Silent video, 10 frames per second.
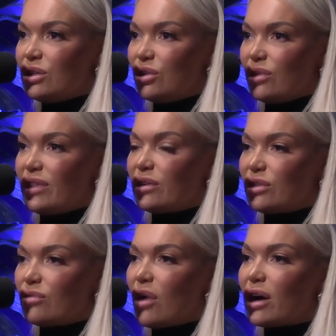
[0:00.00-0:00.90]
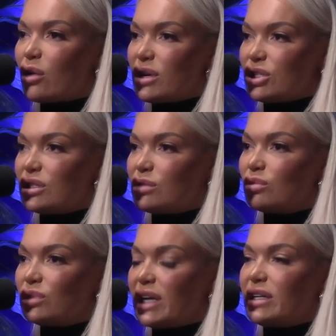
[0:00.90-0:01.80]
You know, the right questions
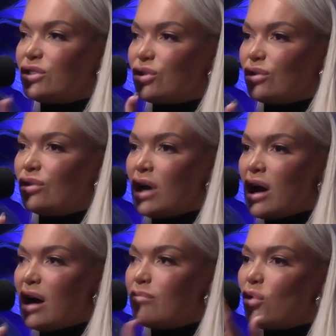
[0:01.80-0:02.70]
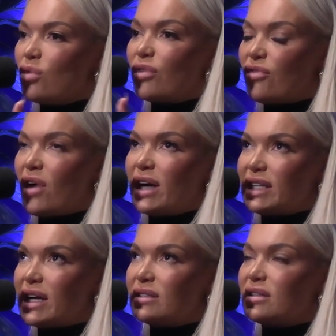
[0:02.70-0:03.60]
will lead to a more
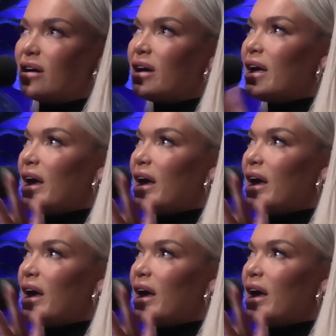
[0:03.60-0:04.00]
refined answer.